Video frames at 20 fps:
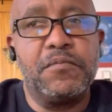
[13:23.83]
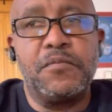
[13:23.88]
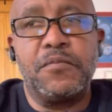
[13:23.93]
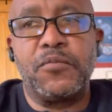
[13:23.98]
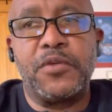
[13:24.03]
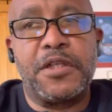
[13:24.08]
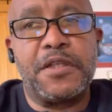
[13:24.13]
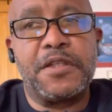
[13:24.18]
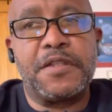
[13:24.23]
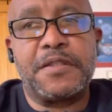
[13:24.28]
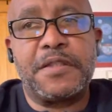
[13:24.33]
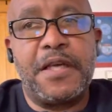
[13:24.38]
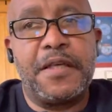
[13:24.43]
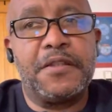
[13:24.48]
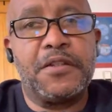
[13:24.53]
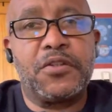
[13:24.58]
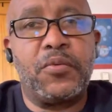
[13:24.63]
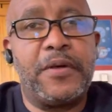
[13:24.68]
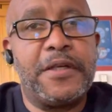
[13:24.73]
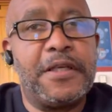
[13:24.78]
we could say,
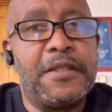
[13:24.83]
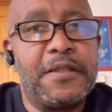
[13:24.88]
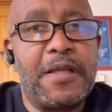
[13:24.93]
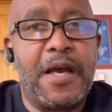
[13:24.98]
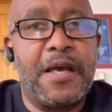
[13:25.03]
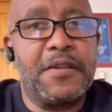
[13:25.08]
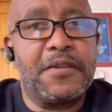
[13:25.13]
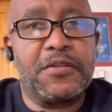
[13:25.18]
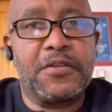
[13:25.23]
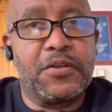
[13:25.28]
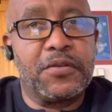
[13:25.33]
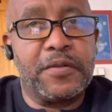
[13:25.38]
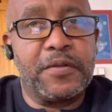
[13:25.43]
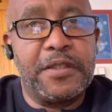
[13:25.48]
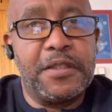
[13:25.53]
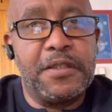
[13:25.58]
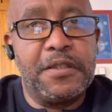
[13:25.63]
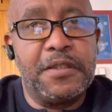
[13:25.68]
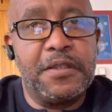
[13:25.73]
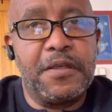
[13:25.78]
the 29th
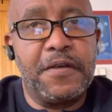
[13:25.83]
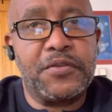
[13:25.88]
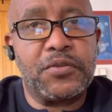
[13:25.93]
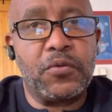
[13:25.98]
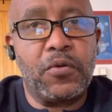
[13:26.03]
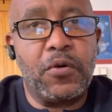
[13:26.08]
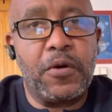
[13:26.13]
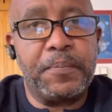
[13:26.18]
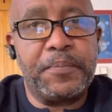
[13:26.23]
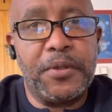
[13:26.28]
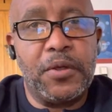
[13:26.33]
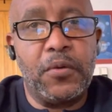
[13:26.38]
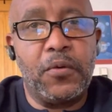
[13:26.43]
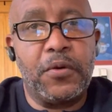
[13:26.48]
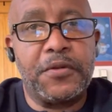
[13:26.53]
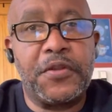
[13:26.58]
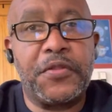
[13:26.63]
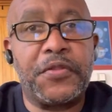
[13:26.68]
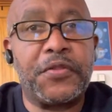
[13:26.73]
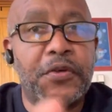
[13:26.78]
degree of Scorpio or
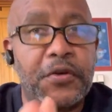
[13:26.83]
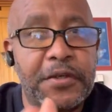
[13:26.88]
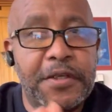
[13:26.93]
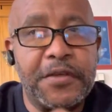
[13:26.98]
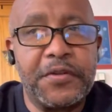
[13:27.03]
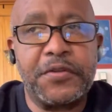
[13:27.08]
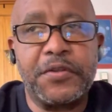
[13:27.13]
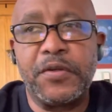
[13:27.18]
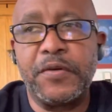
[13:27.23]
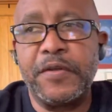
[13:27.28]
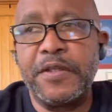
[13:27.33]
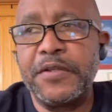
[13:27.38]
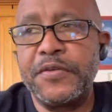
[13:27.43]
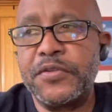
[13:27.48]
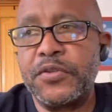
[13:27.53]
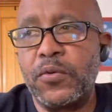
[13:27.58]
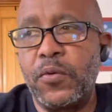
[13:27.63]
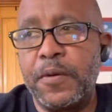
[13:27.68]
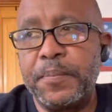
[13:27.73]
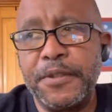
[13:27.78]
the 30th degree of
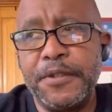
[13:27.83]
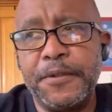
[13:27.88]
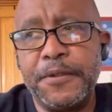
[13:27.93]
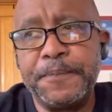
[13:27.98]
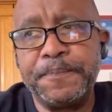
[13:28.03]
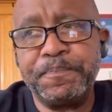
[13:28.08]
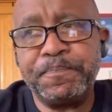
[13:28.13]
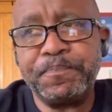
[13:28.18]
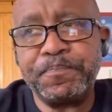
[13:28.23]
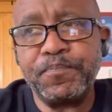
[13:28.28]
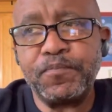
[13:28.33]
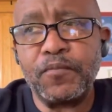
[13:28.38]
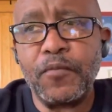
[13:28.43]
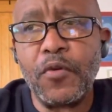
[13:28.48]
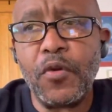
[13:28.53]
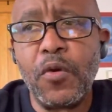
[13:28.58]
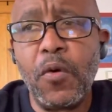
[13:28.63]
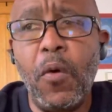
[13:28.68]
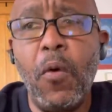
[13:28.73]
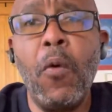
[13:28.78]
Scorpio
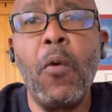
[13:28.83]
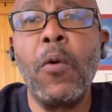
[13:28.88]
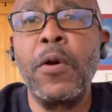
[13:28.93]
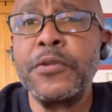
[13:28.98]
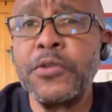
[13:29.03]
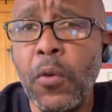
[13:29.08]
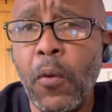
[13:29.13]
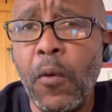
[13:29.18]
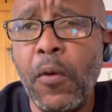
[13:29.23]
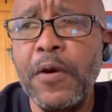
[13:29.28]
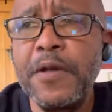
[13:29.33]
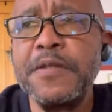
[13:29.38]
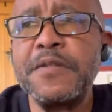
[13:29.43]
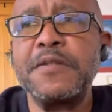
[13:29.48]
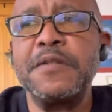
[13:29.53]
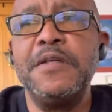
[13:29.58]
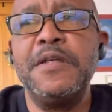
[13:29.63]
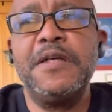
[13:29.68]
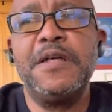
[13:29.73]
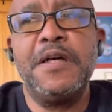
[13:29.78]
or Taurus,
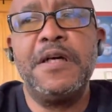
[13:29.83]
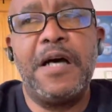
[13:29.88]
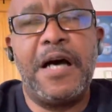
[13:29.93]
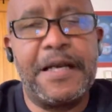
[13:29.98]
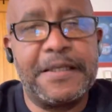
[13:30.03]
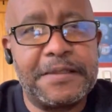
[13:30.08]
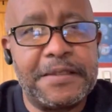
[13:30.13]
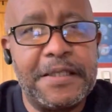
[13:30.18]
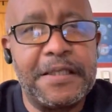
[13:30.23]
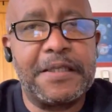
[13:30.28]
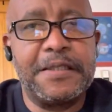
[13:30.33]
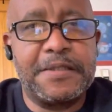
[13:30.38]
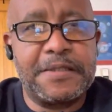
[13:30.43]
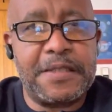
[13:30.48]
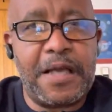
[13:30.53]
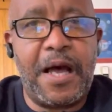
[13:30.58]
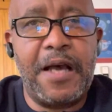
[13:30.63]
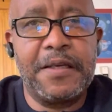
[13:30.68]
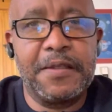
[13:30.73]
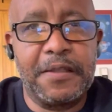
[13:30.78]
I think it's
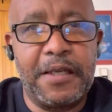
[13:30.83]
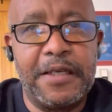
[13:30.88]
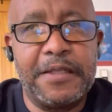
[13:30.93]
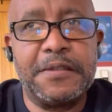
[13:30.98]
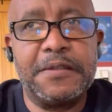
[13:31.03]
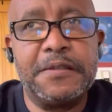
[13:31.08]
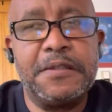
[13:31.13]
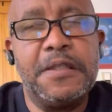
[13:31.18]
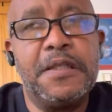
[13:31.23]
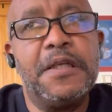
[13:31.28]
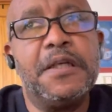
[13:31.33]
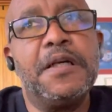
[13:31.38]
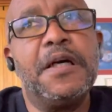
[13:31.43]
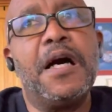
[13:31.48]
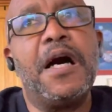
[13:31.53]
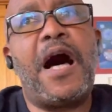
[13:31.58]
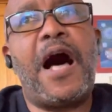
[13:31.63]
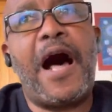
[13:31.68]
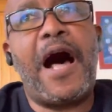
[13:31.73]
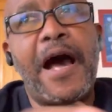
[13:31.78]
highlighted.
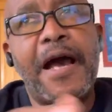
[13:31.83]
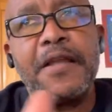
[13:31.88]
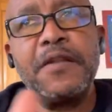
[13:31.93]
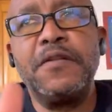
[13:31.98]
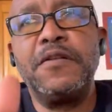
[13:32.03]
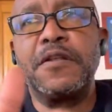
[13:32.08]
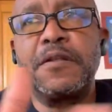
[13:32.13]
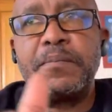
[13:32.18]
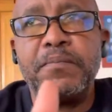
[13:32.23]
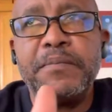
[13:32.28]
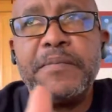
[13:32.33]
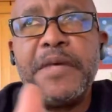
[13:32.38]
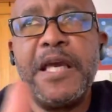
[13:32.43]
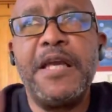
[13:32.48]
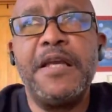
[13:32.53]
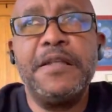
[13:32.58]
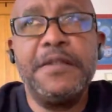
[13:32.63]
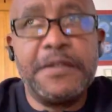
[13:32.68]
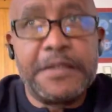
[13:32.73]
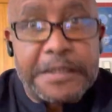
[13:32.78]
I look
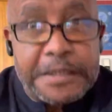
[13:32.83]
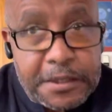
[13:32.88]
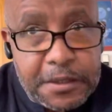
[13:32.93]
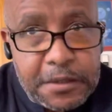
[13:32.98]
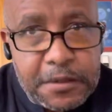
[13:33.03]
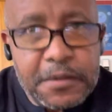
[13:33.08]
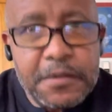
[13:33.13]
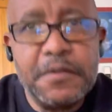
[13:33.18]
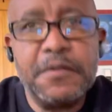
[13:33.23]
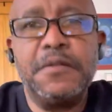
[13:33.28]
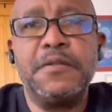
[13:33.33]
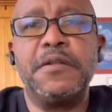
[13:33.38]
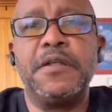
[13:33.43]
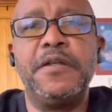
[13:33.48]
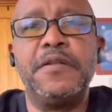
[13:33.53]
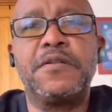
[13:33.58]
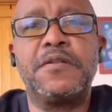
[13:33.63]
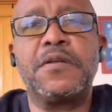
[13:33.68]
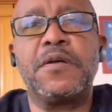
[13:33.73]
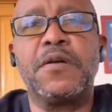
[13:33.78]
mainly
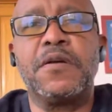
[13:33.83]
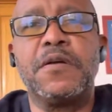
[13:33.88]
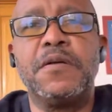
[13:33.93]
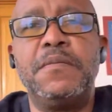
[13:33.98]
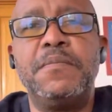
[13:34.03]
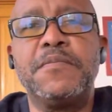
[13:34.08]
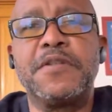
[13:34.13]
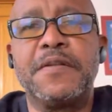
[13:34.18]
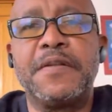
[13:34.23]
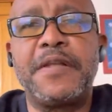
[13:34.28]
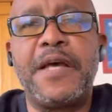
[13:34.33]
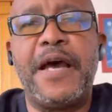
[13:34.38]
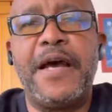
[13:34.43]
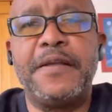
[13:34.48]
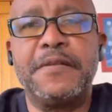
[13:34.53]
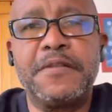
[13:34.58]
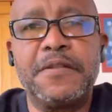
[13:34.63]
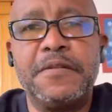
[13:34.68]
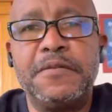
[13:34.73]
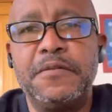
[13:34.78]
in terms of
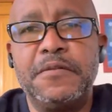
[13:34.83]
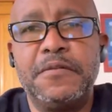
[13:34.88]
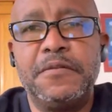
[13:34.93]
those